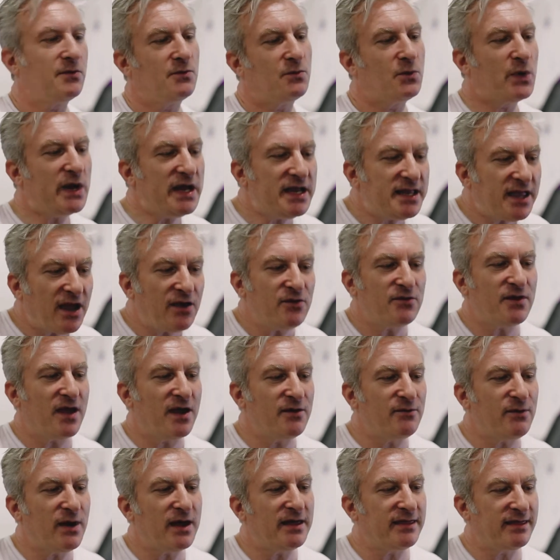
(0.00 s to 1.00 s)
we don't
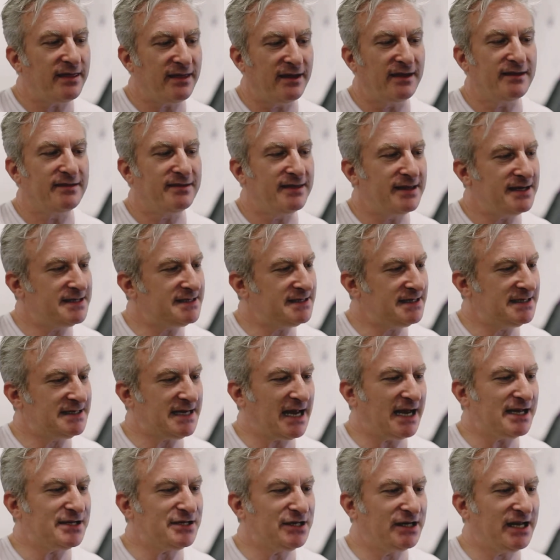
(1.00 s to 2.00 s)
know whether this is
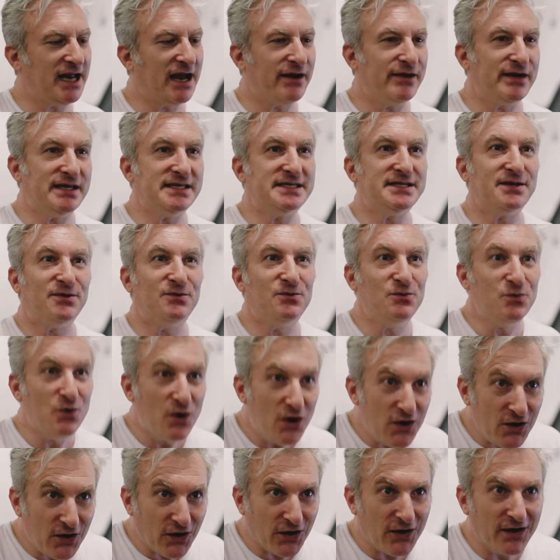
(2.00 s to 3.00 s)
actually going to
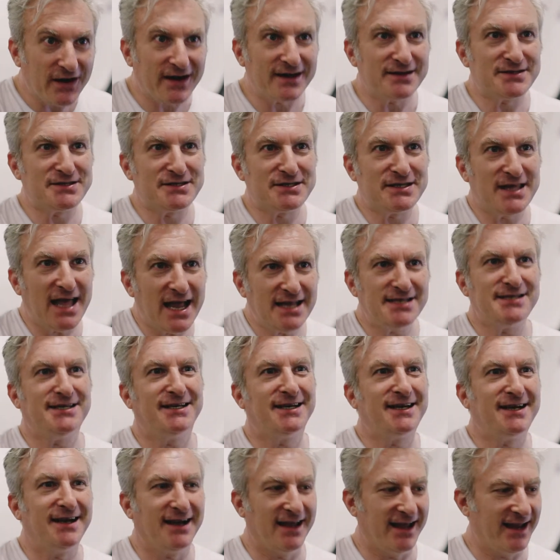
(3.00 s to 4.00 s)
work
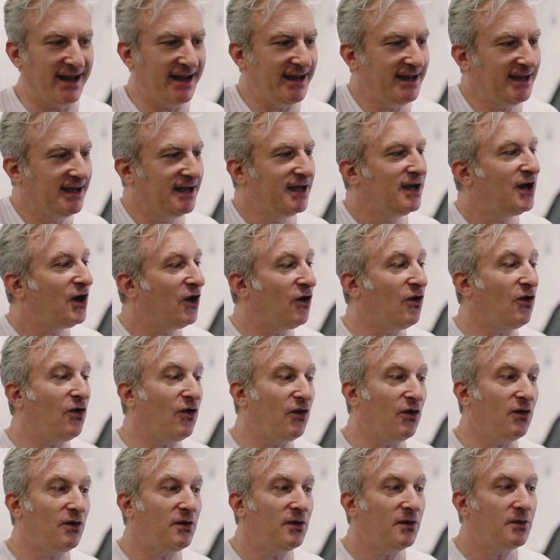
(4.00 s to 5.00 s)
aesthetically
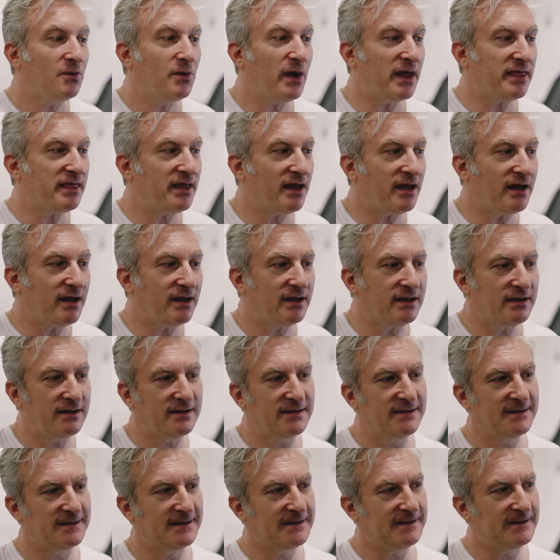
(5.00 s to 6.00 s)
or whether
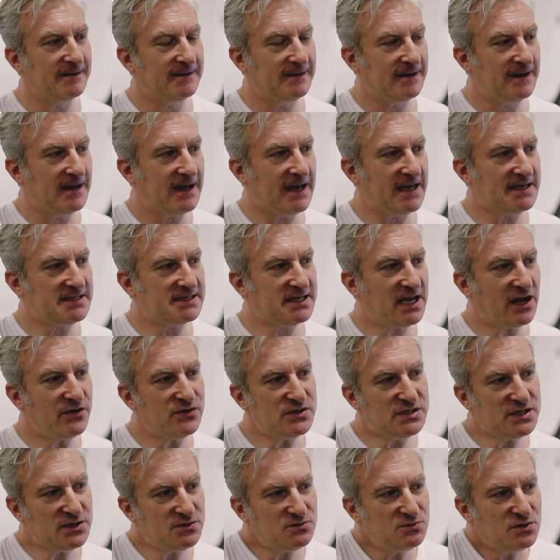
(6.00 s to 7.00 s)
it's going
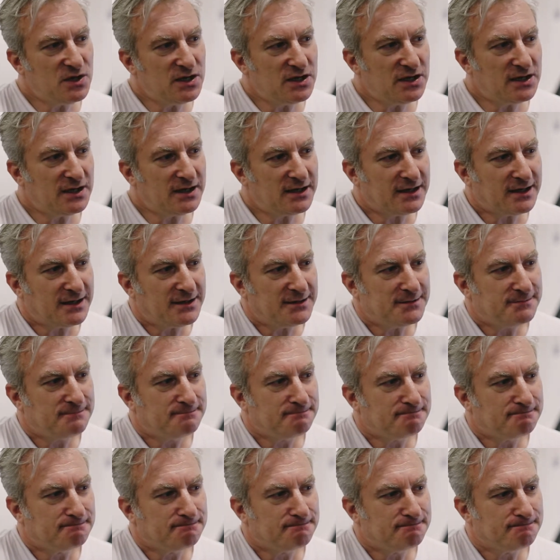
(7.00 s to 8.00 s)
to work
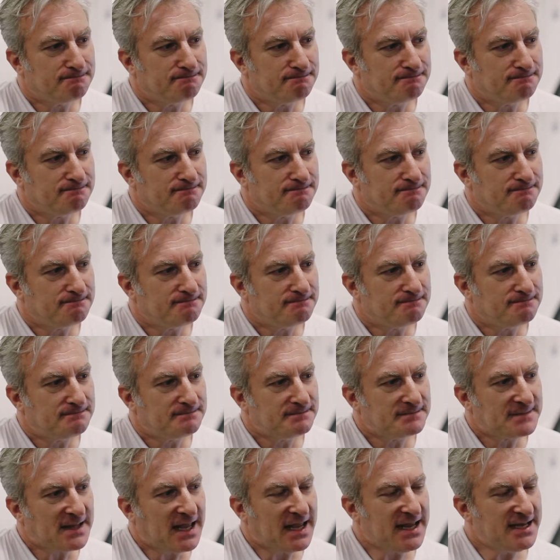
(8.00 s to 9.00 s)

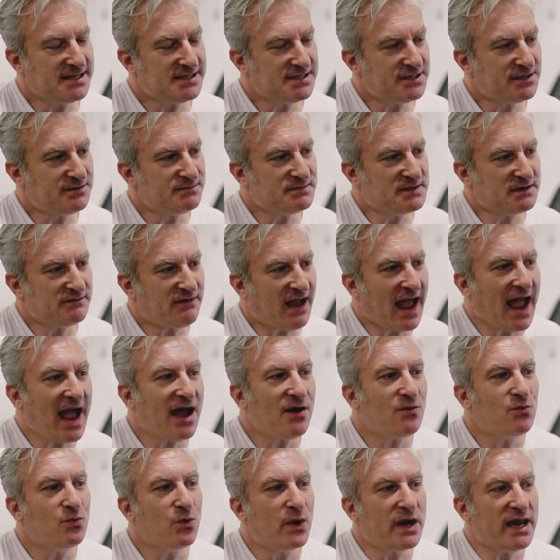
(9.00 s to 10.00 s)
in terms of
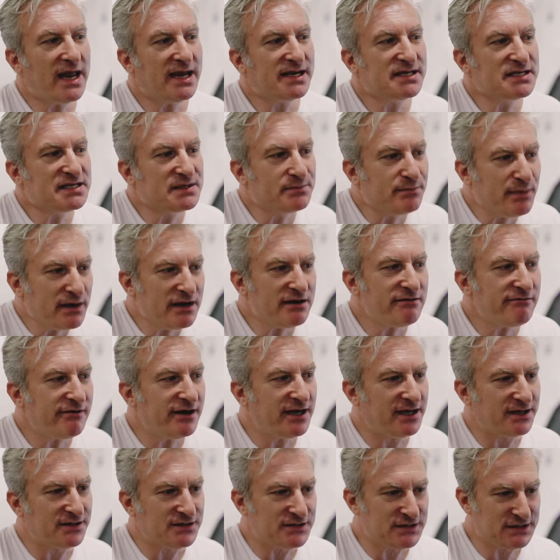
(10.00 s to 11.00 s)
how we
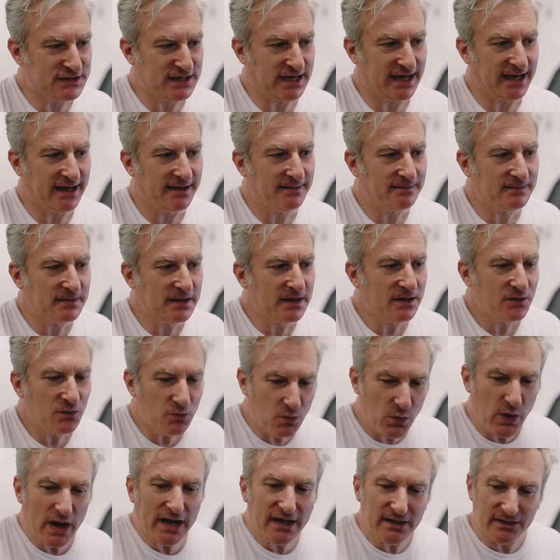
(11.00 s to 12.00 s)
experience it.
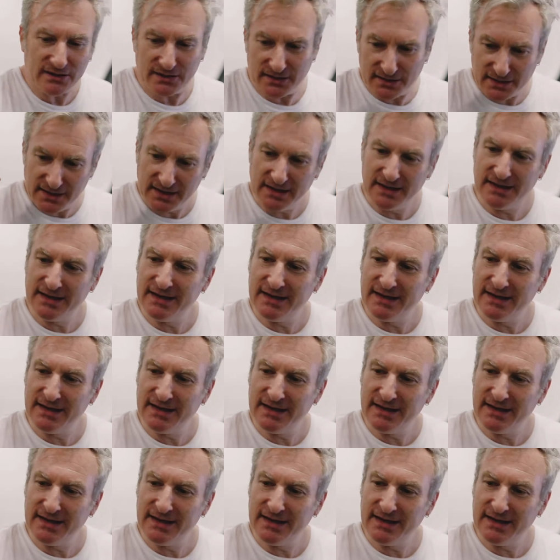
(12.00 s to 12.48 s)
Will